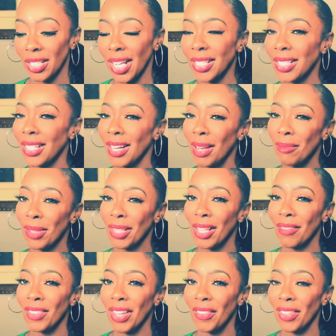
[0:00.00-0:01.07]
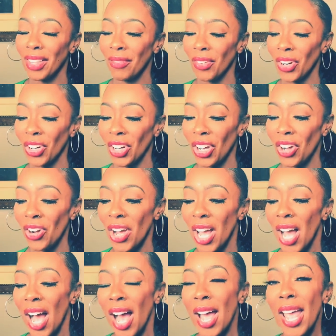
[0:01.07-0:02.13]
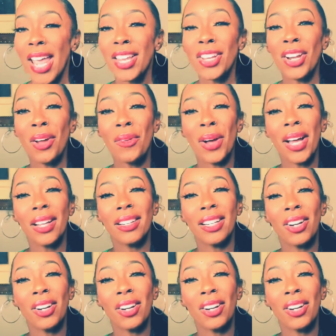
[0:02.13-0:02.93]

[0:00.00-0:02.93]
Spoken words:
That's the name that they've given the Virgo. And you know what?